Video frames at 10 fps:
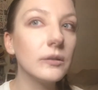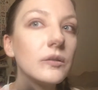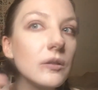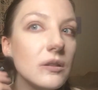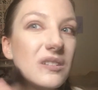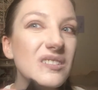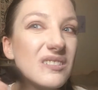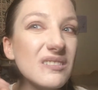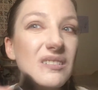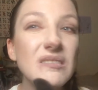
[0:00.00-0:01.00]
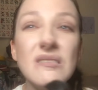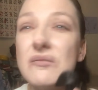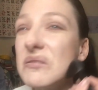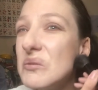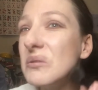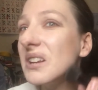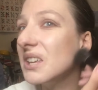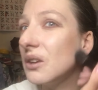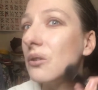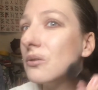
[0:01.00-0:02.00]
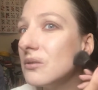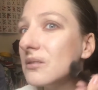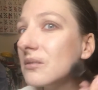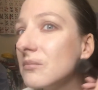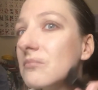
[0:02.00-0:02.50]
So this is just like the normal one I use.